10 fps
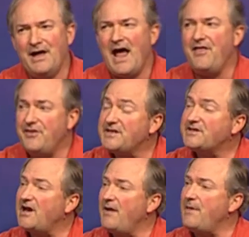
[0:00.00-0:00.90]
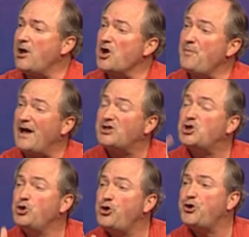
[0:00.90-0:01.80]
and this time they got about
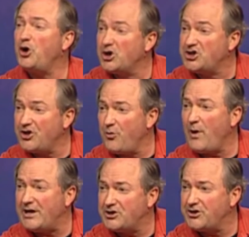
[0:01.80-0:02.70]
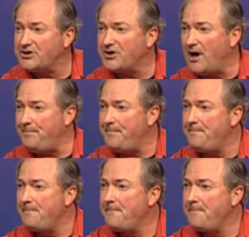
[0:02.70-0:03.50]
two thirds of the way to the top.